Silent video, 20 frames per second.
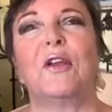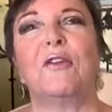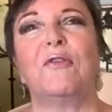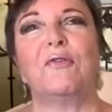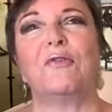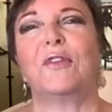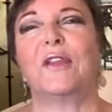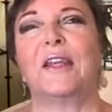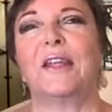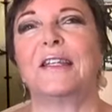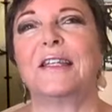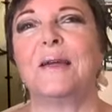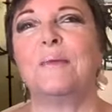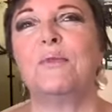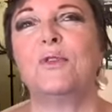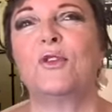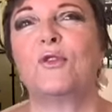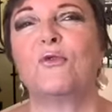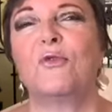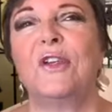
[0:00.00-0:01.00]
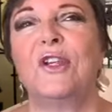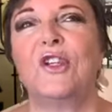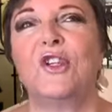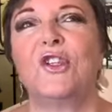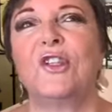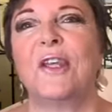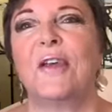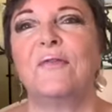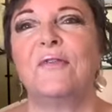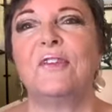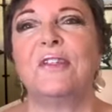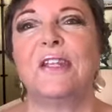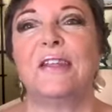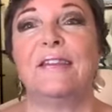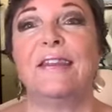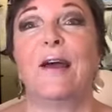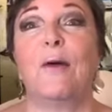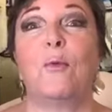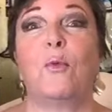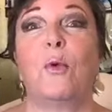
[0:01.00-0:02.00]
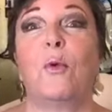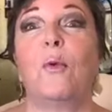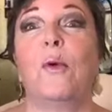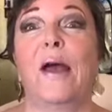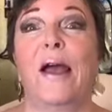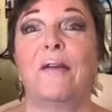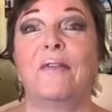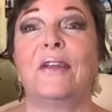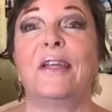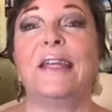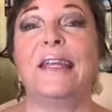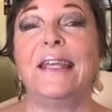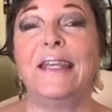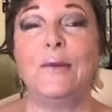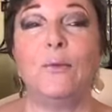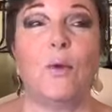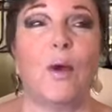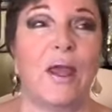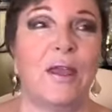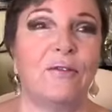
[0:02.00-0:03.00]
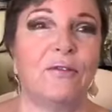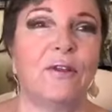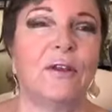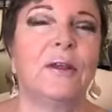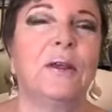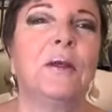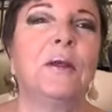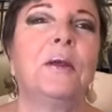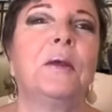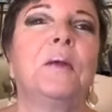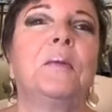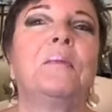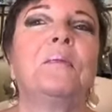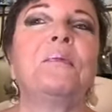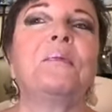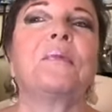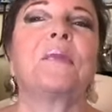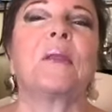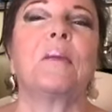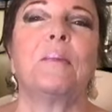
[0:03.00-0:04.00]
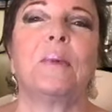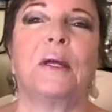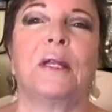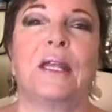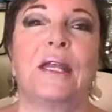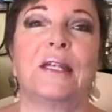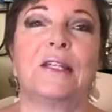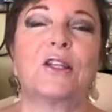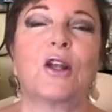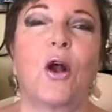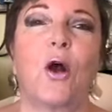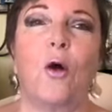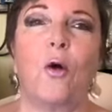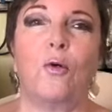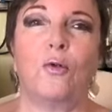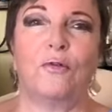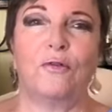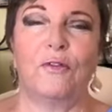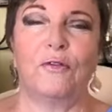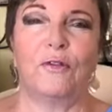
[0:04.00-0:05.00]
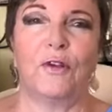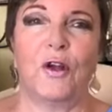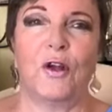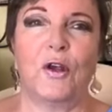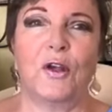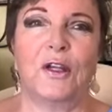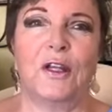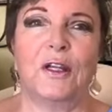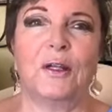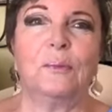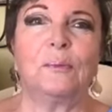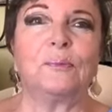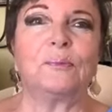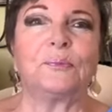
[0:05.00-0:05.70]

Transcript: if the temperature reached 70, that we were having a heat wave. But it's cold for Florida.